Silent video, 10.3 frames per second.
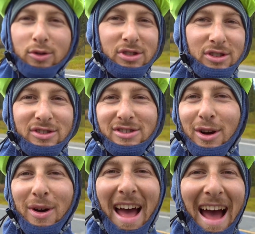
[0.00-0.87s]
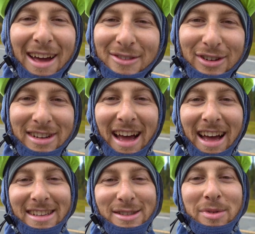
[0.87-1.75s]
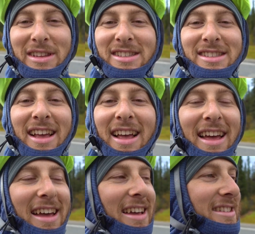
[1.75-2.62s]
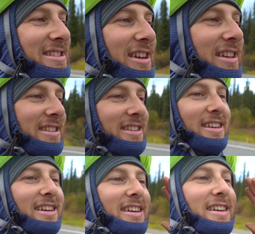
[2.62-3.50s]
posts, there's no advertisements. It's just.